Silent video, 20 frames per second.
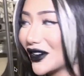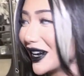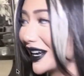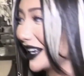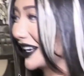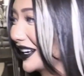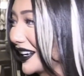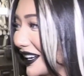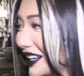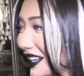
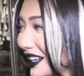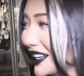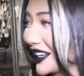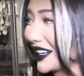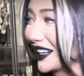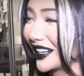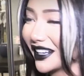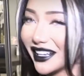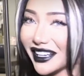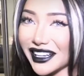What? You and
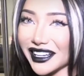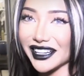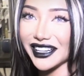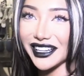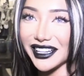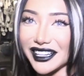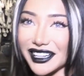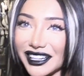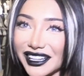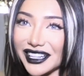Tony had
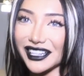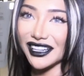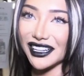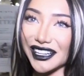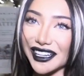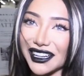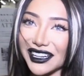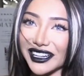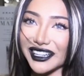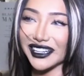your first
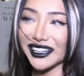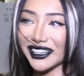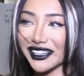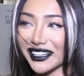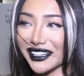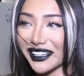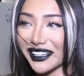kiss.